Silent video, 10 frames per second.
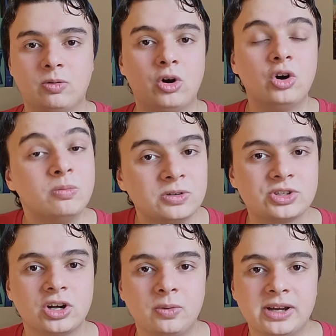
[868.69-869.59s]

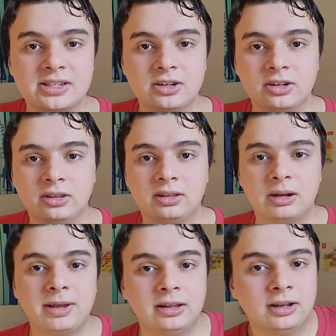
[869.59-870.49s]
almost always a good thing. I
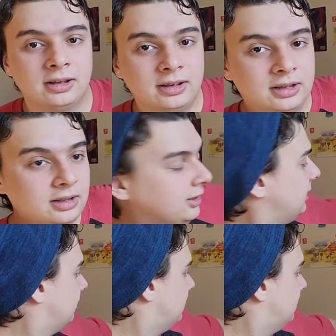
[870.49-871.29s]
mean, like,